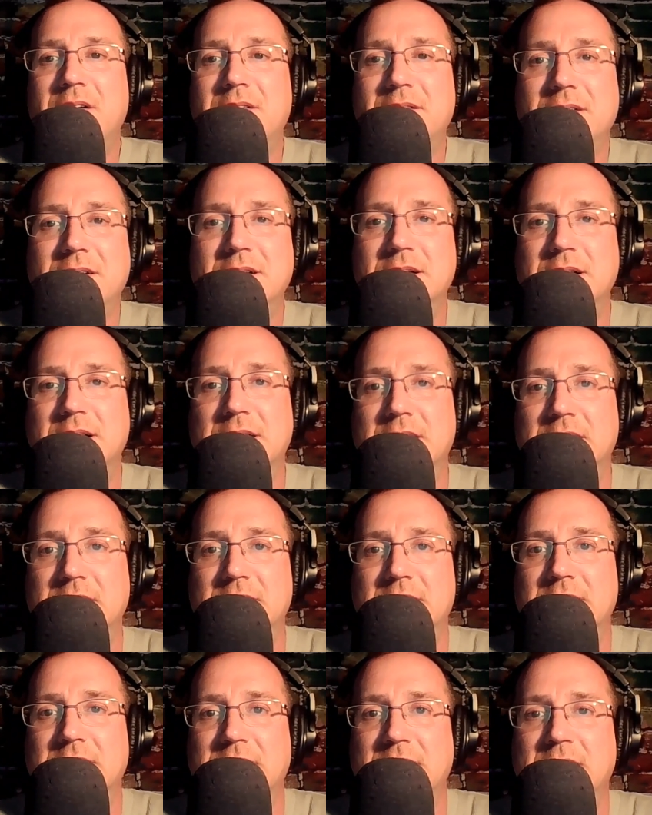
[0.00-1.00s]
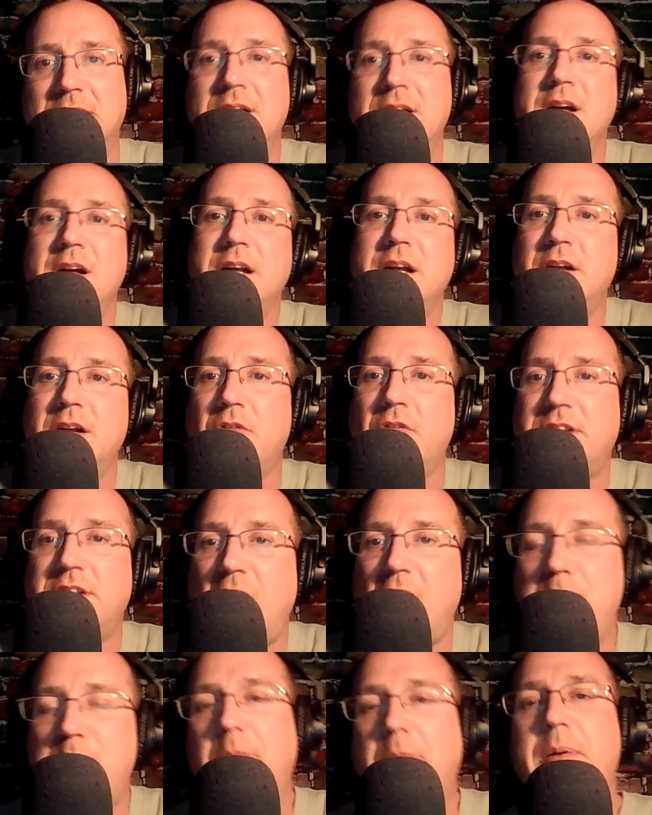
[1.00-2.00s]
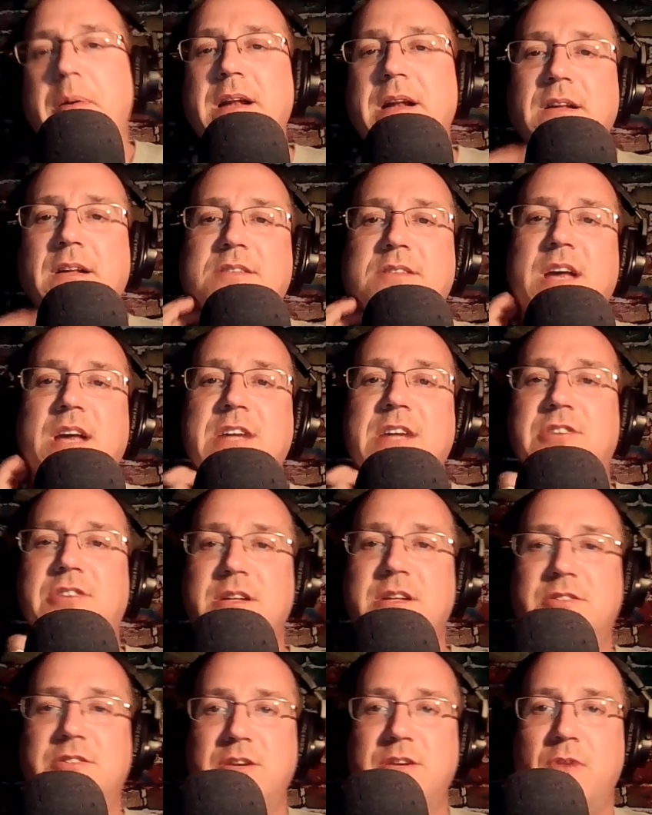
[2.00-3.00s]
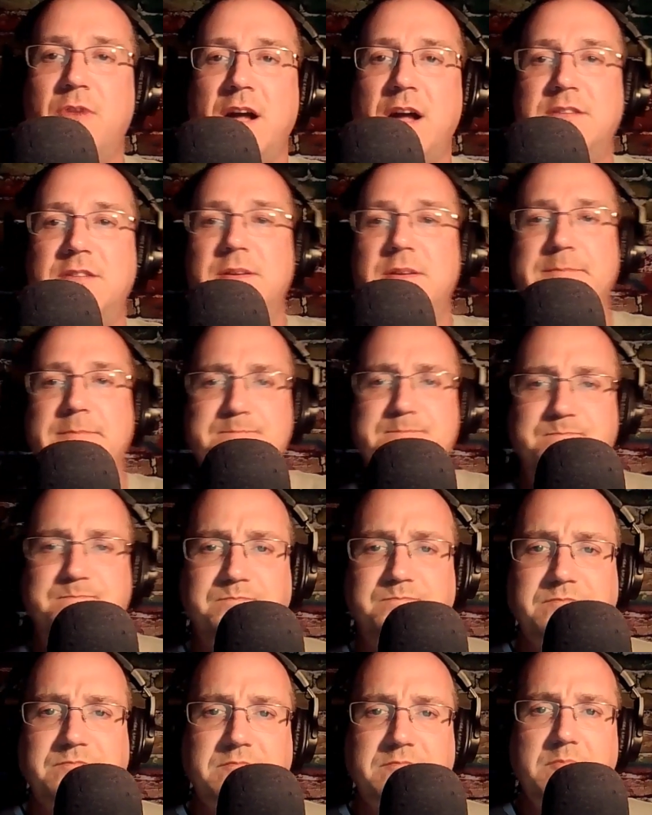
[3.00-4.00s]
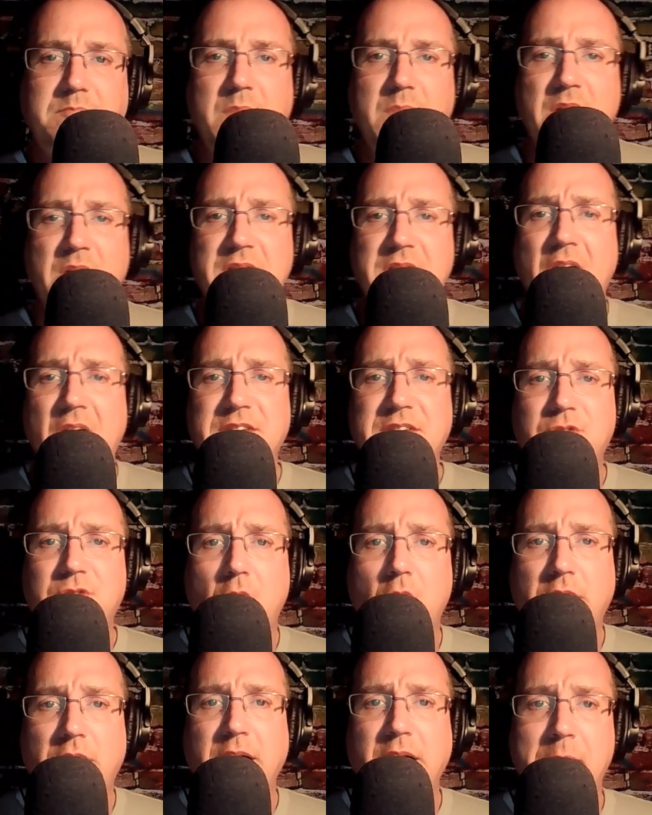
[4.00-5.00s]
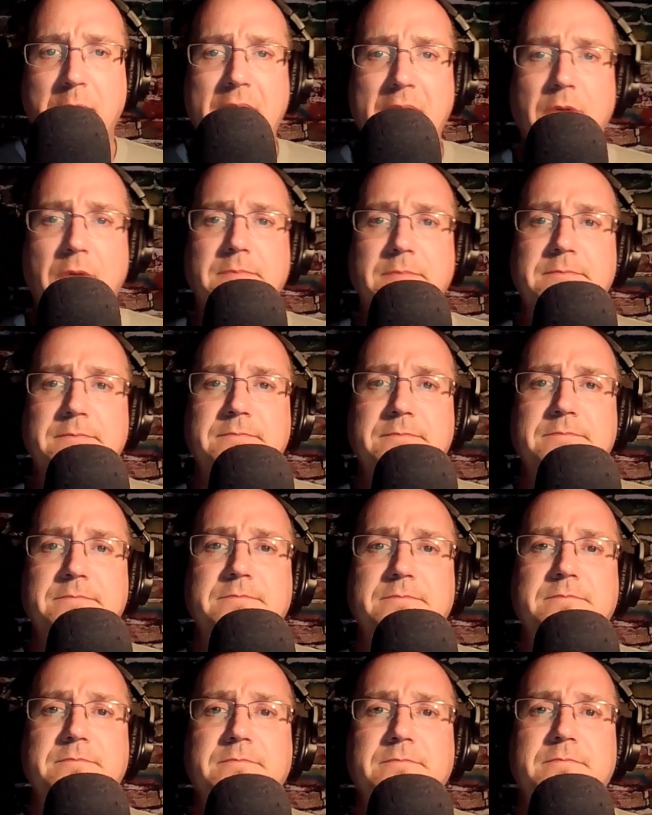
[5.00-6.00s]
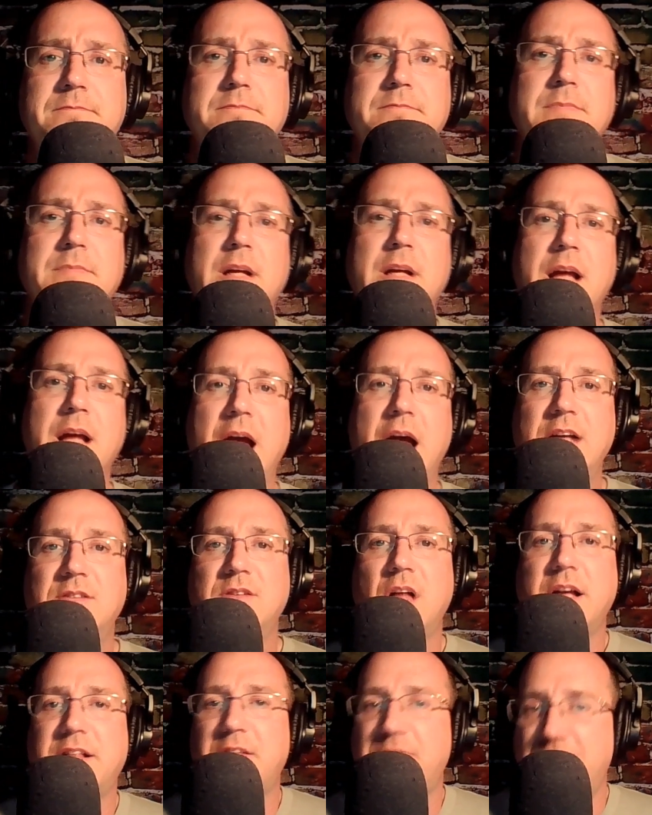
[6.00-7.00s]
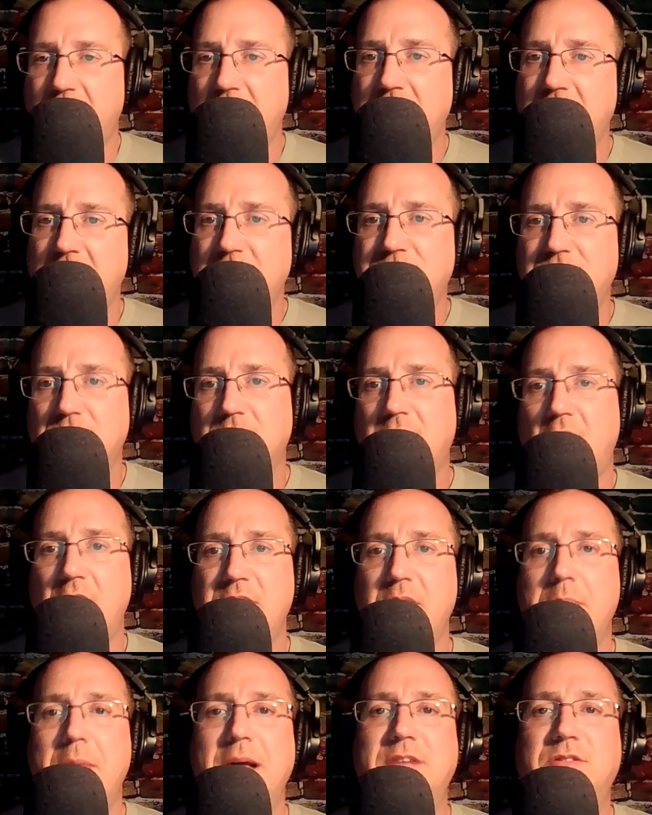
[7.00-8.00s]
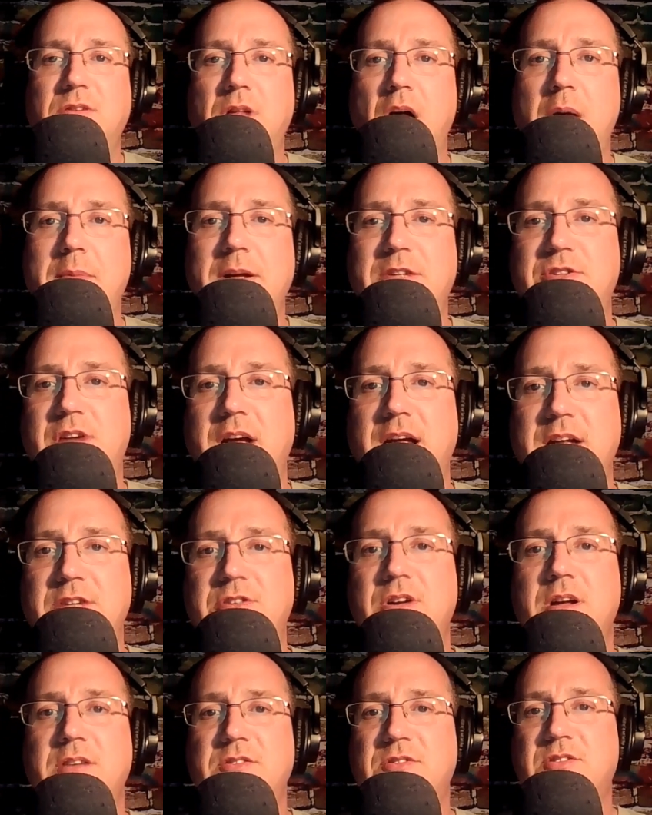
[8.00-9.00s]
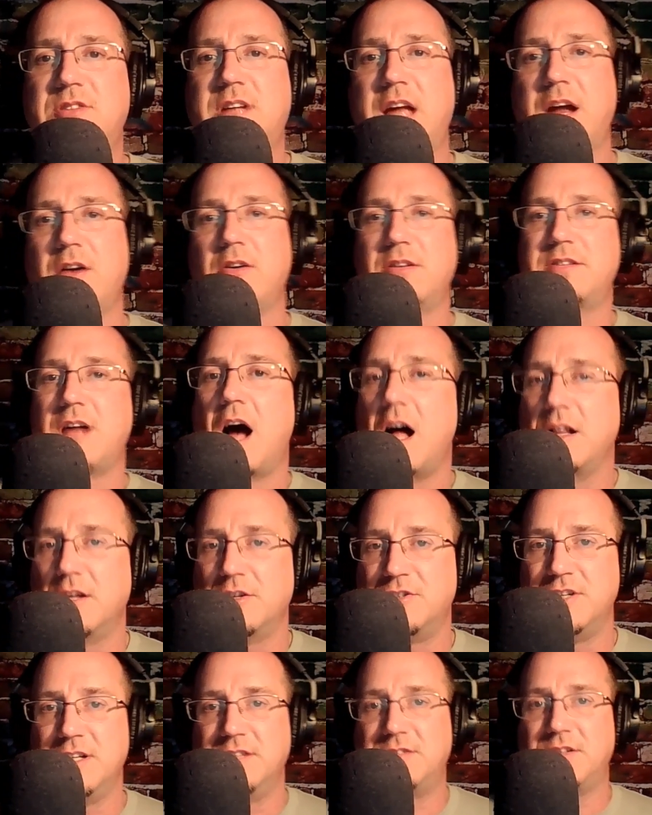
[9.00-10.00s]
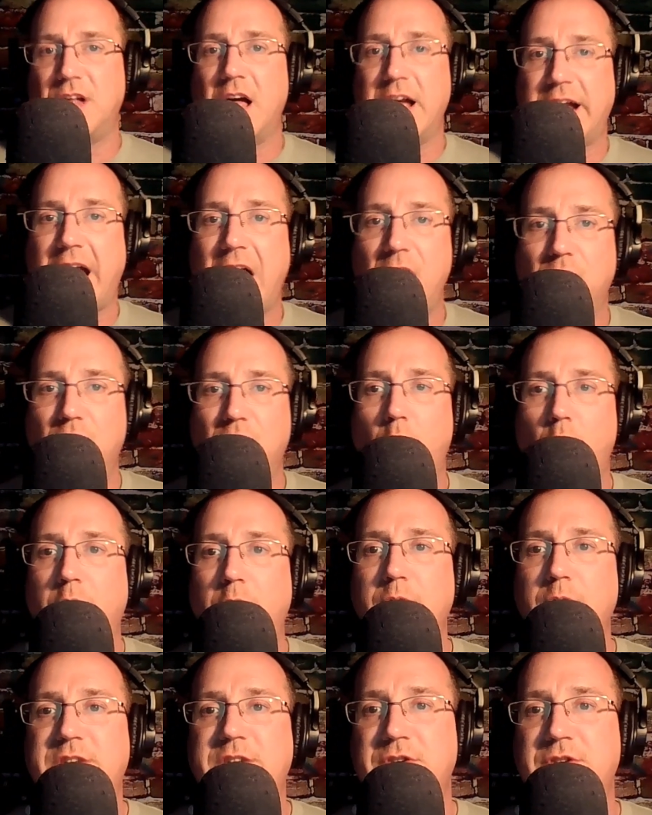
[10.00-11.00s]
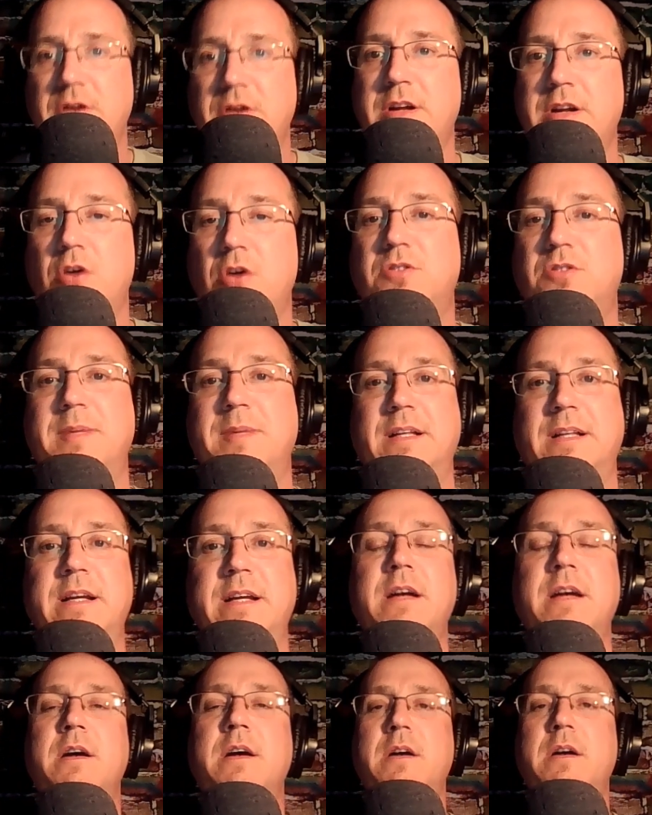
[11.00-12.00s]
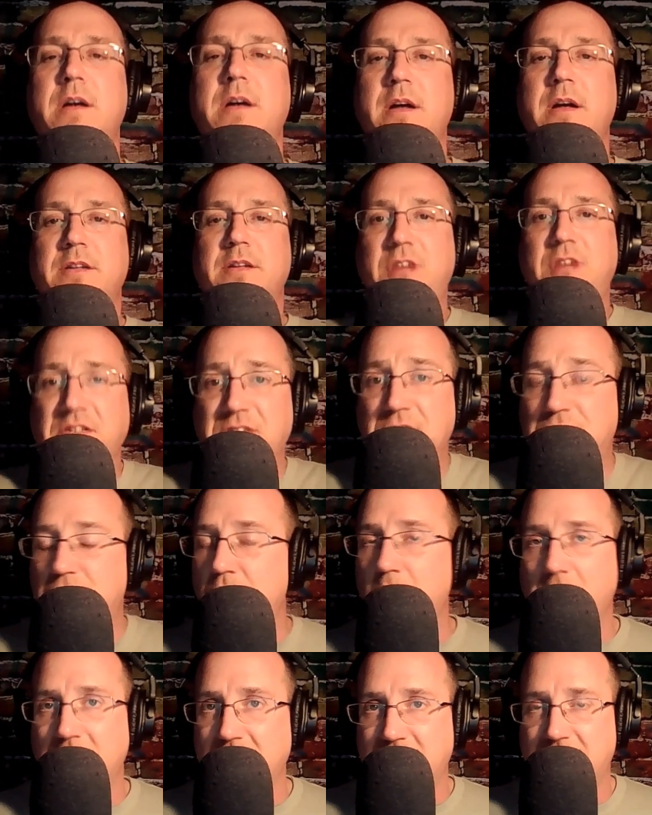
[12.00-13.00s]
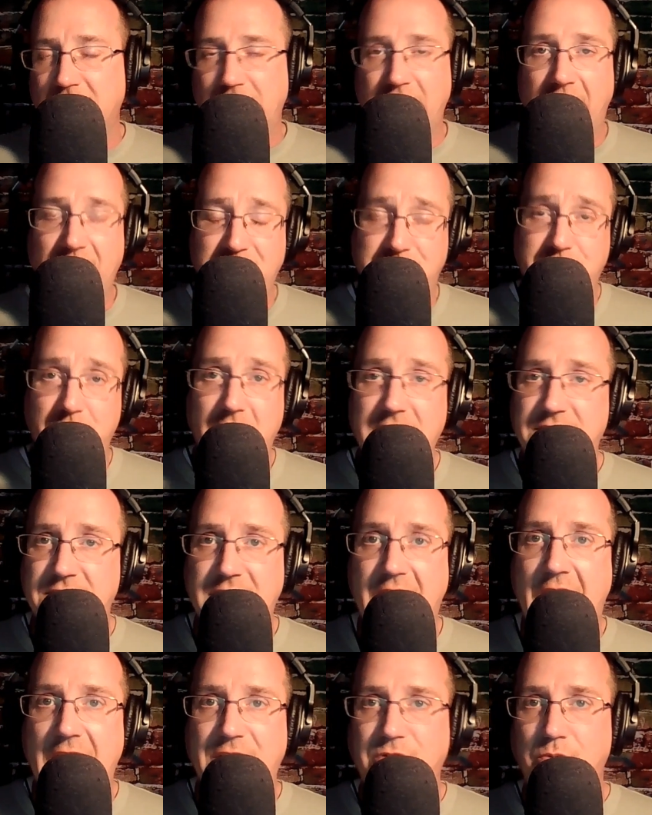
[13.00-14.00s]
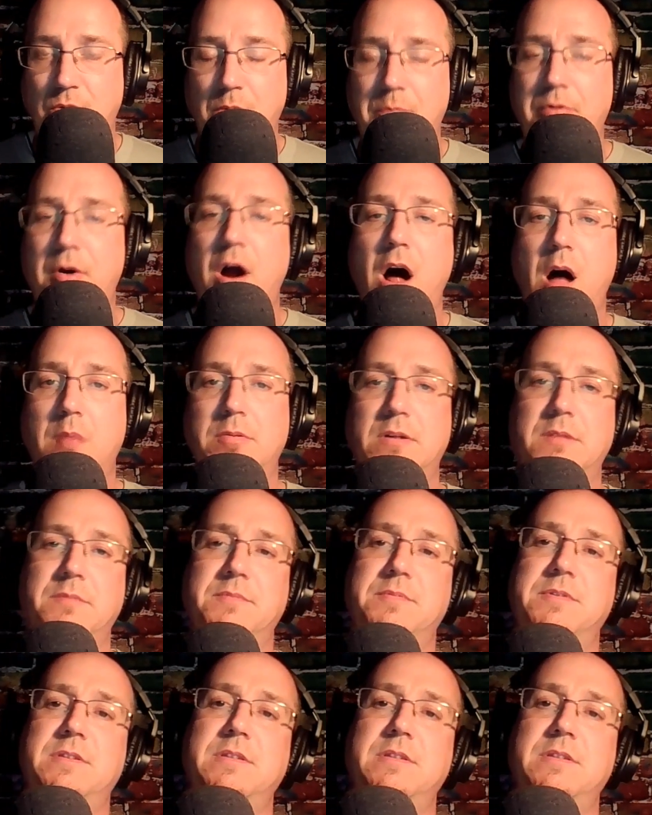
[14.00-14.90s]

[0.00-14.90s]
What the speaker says: The type of penalization, she writes, that Nye's talking about is like the financial kind that makes climate change scaratologists like Al Gore richer and ultimately doesn't do anything to address the actual problem.